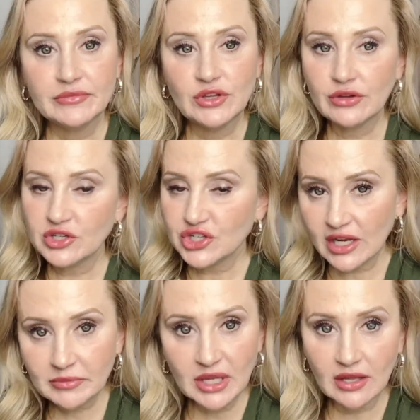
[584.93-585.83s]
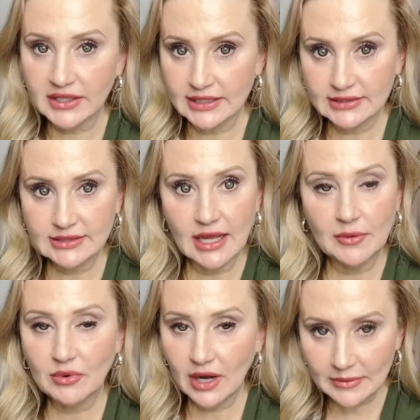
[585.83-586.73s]
You can check me on this. I
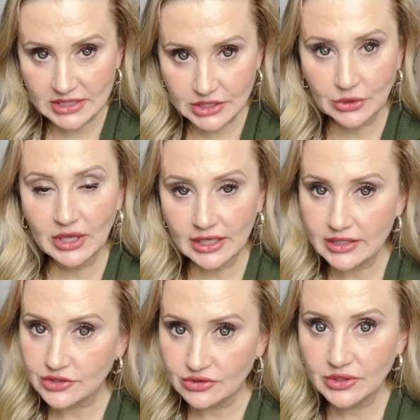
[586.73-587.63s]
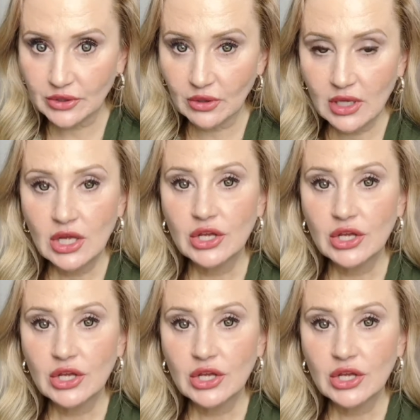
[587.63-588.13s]
promise you, it is true.